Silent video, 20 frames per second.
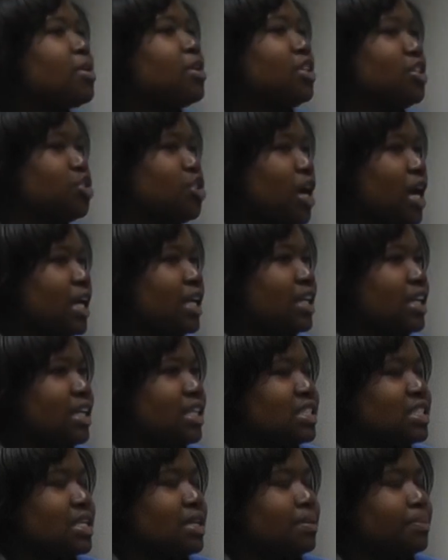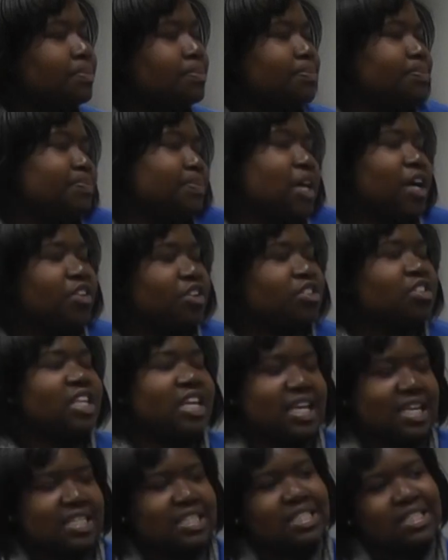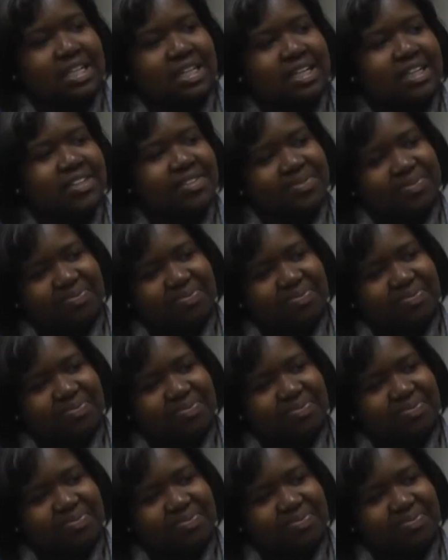going to try to get some other things done.